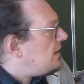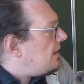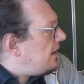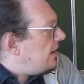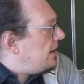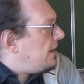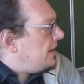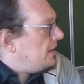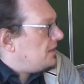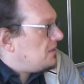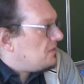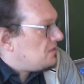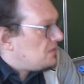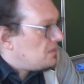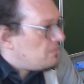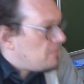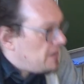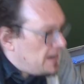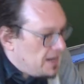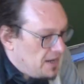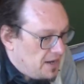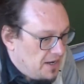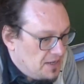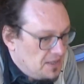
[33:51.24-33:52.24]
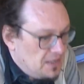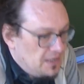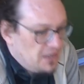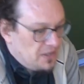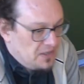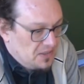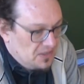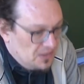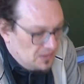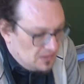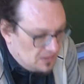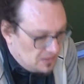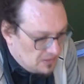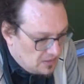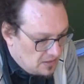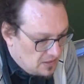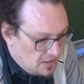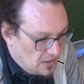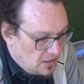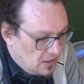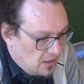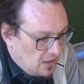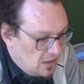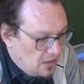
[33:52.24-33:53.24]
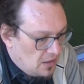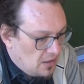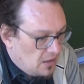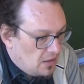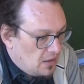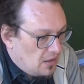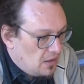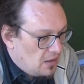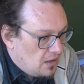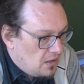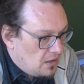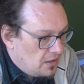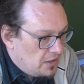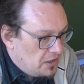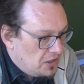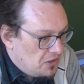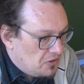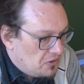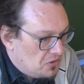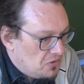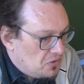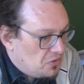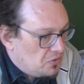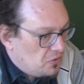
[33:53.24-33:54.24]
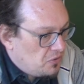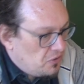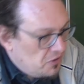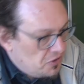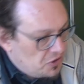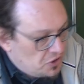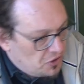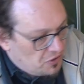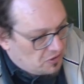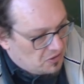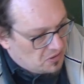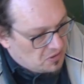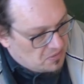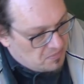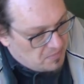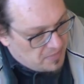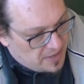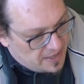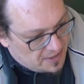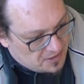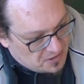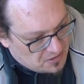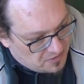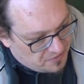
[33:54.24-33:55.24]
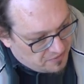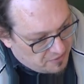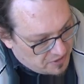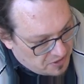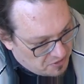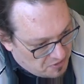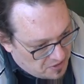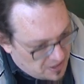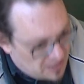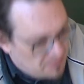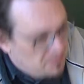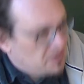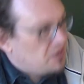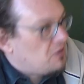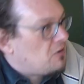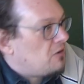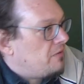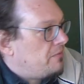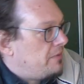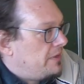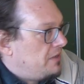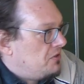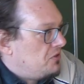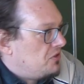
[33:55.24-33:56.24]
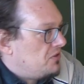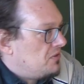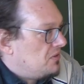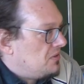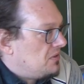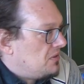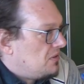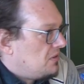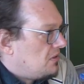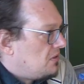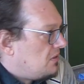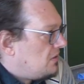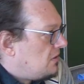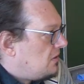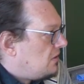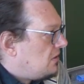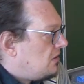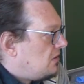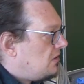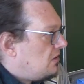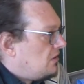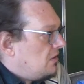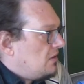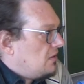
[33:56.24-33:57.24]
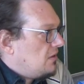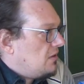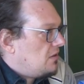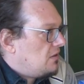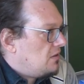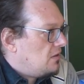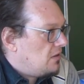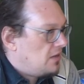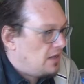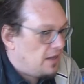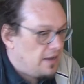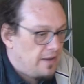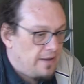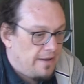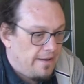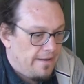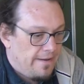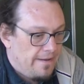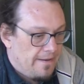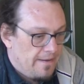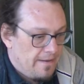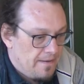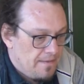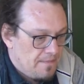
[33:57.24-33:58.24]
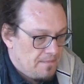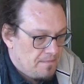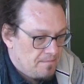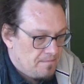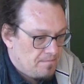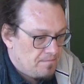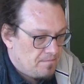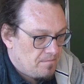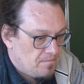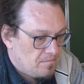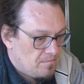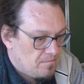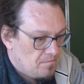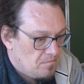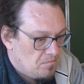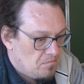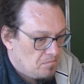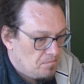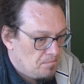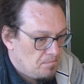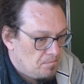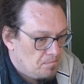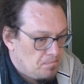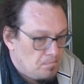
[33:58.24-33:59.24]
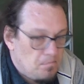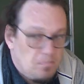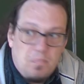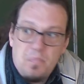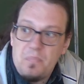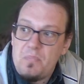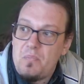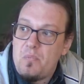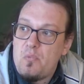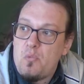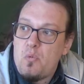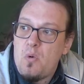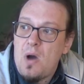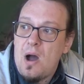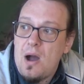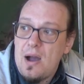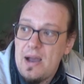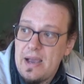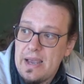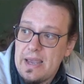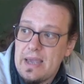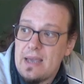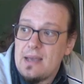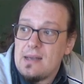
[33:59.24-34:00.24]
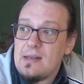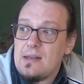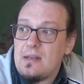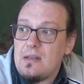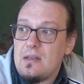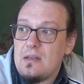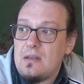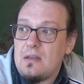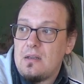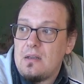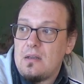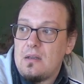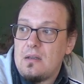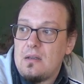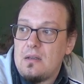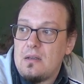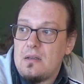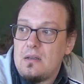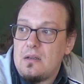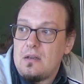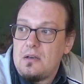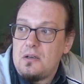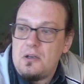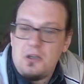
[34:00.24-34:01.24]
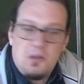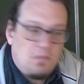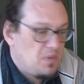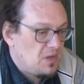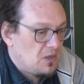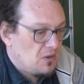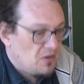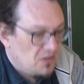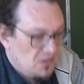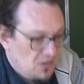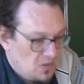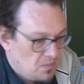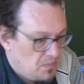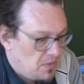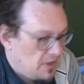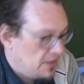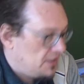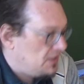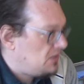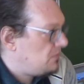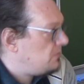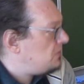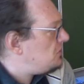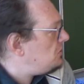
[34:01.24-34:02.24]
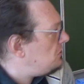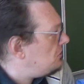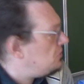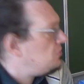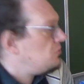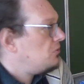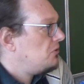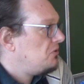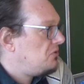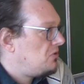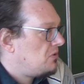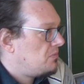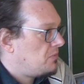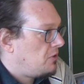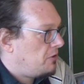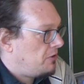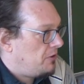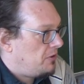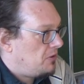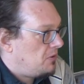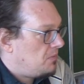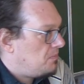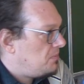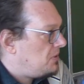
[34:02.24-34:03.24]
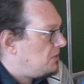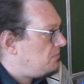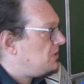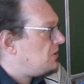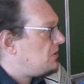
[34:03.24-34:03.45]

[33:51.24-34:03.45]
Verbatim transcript: And the main idea is your tool shouldn't matter for your naming conventions. Um, why? Not because you might switch your tool tomorrow, but